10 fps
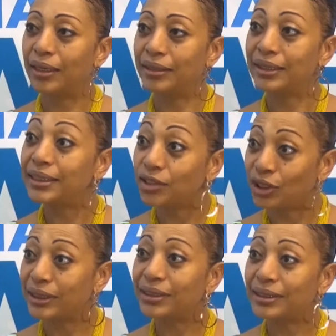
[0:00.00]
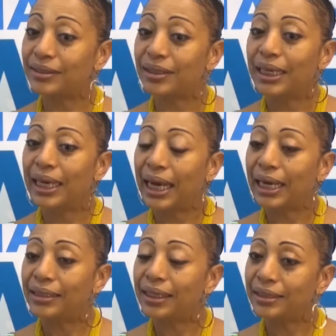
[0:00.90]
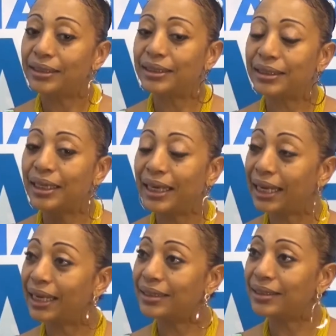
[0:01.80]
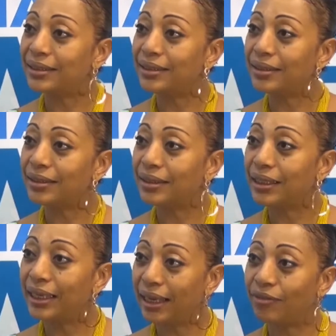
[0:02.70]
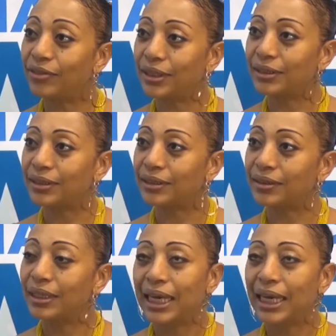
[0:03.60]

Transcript: decisions, and it is the legacy he left us.